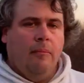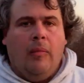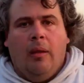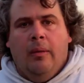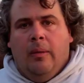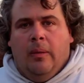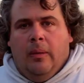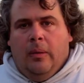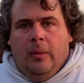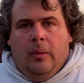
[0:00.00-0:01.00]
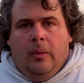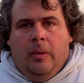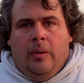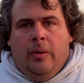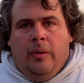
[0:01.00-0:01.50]

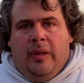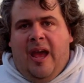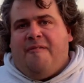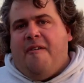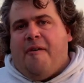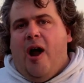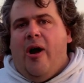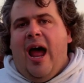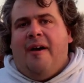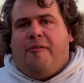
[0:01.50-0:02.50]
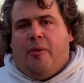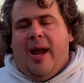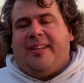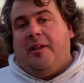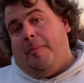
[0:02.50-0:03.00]
The FFRF
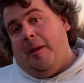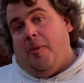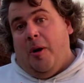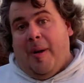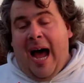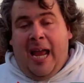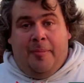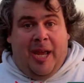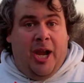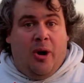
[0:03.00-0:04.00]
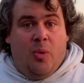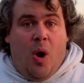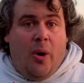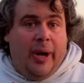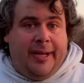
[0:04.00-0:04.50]
erected the billboard behind me here in
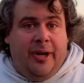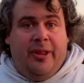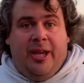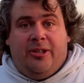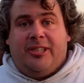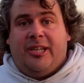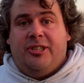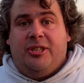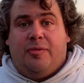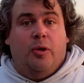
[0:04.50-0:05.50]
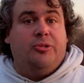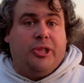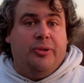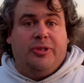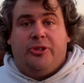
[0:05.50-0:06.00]
Warwick near the intersections of Route
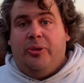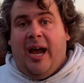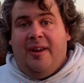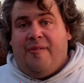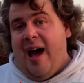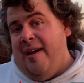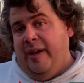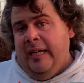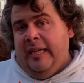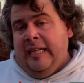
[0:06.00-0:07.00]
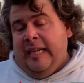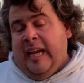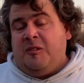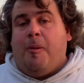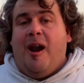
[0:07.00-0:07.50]
2 and 295
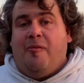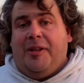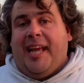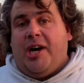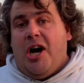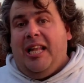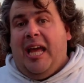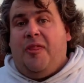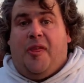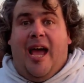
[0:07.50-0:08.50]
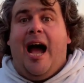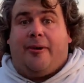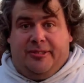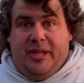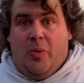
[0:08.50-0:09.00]
as part of what they call a
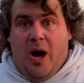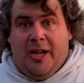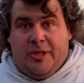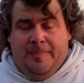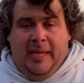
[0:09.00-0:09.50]
theocracy watch.